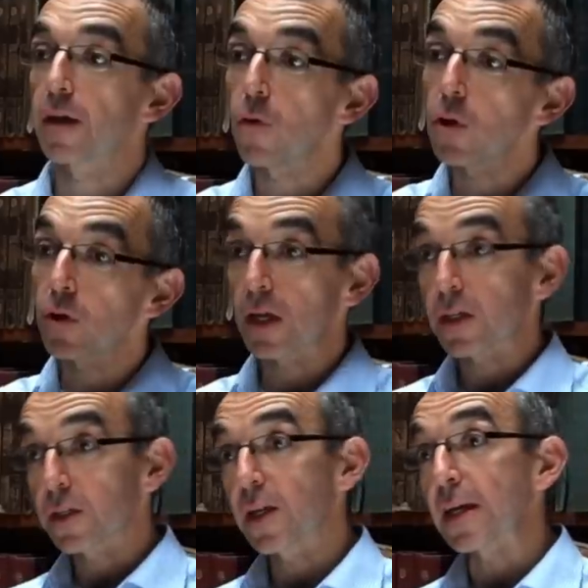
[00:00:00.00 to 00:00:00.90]
have all gone
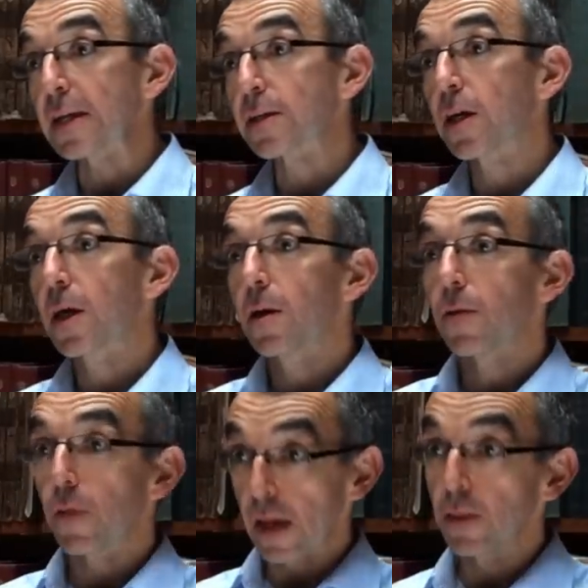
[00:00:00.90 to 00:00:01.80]
extinct
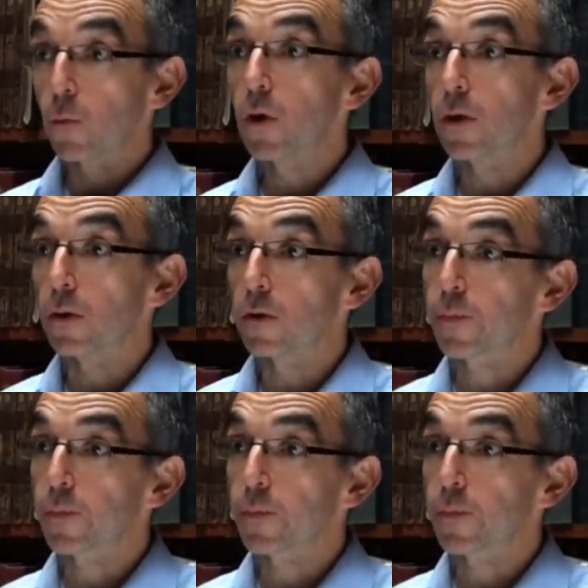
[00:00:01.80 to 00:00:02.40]
in the world,